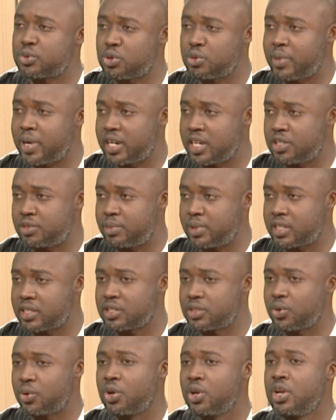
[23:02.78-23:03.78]
management.
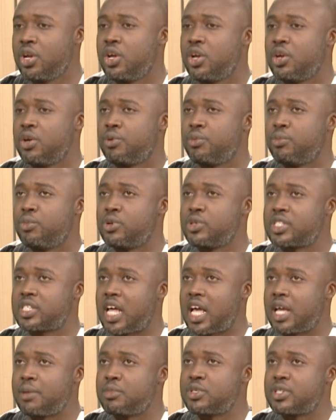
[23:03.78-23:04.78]
So most
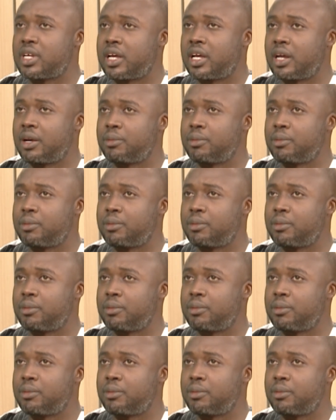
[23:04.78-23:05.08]
times